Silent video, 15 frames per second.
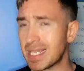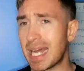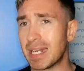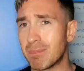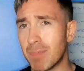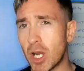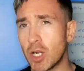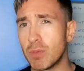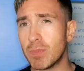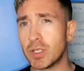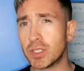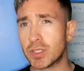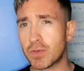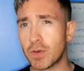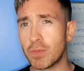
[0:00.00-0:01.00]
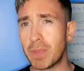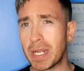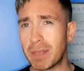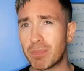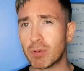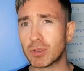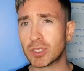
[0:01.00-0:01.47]
moments through
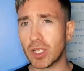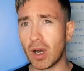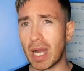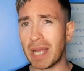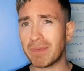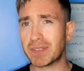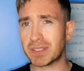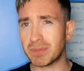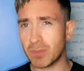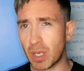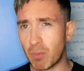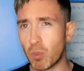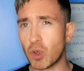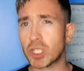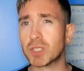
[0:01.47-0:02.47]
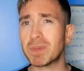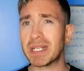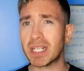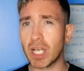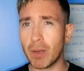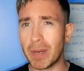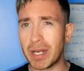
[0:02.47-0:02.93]
people's lives and what's been
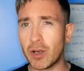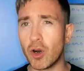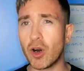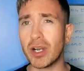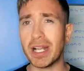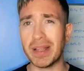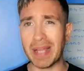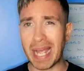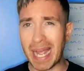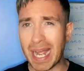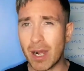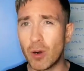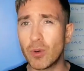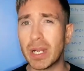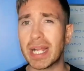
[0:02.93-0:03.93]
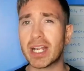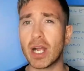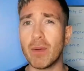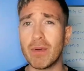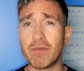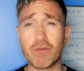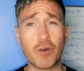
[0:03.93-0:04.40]
going on and the hell they're
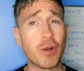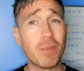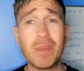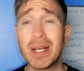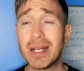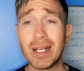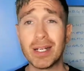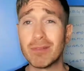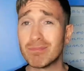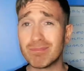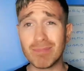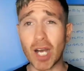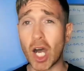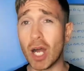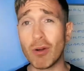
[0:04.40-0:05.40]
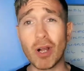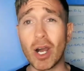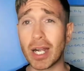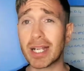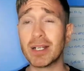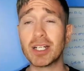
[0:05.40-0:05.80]
going through. I can